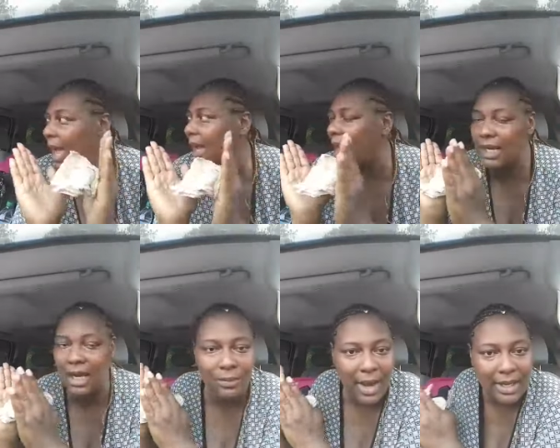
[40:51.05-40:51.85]
I gotta
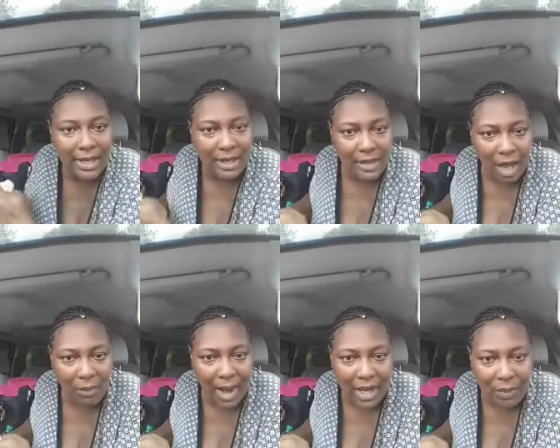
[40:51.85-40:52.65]
get ready and
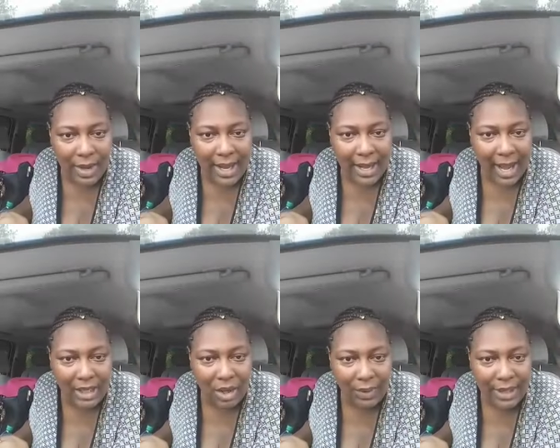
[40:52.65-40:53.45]
go right quick. I
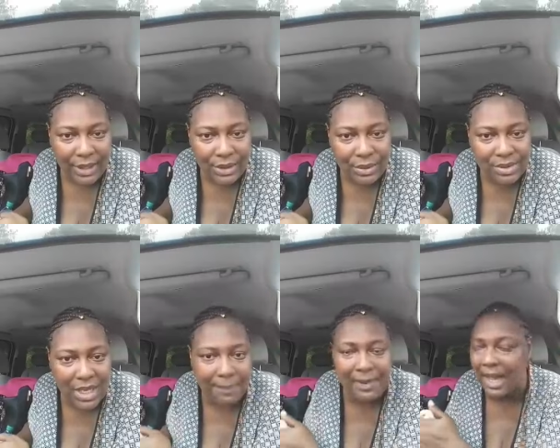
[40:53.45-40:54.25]
gotta go in here and do
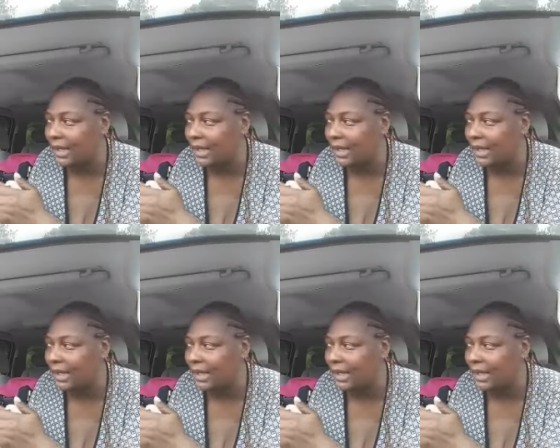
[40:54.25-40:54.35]
something.